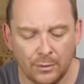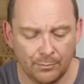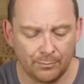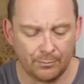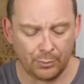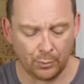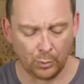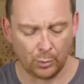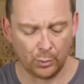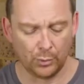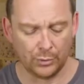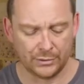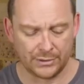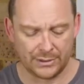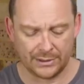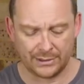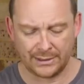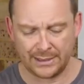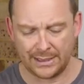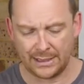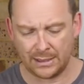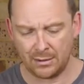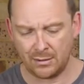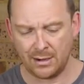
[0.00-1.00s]
boards
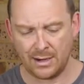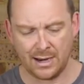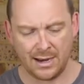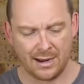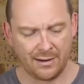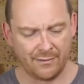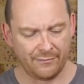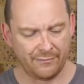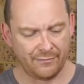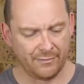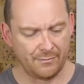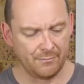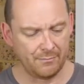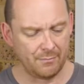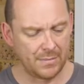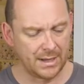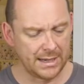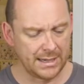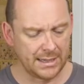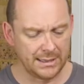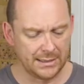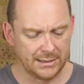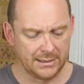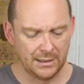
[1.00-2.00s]
that I have
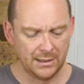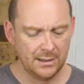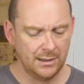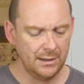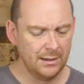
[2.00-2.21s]
made,